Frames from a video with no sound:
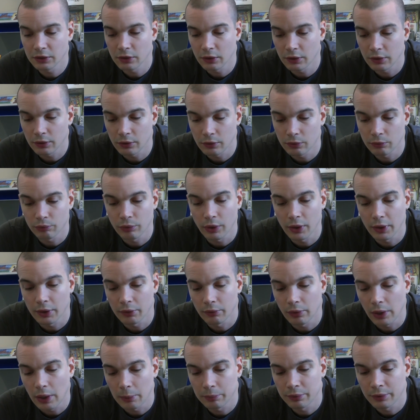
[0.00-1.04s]
I got the
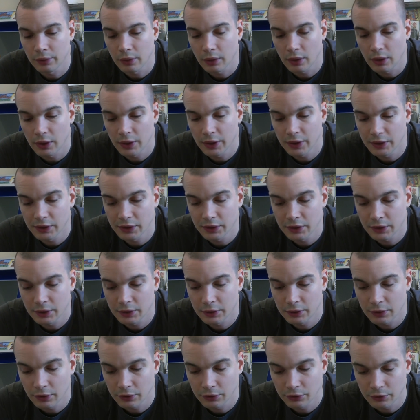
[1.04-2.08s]
runner-up prize,
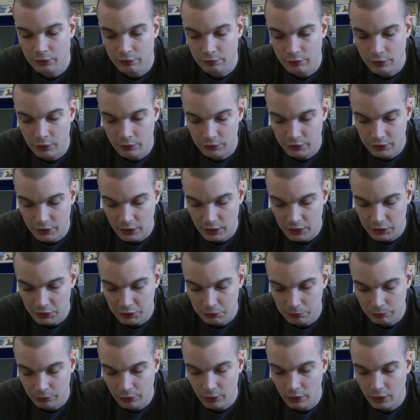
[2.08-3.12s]
so sort of
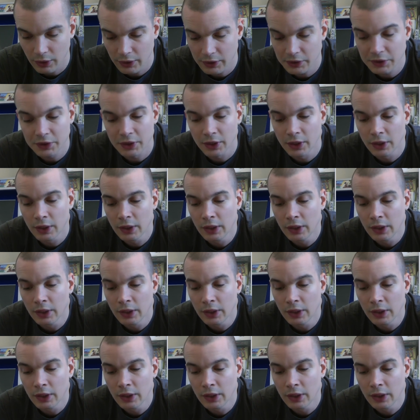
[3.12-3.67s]
consolation prize.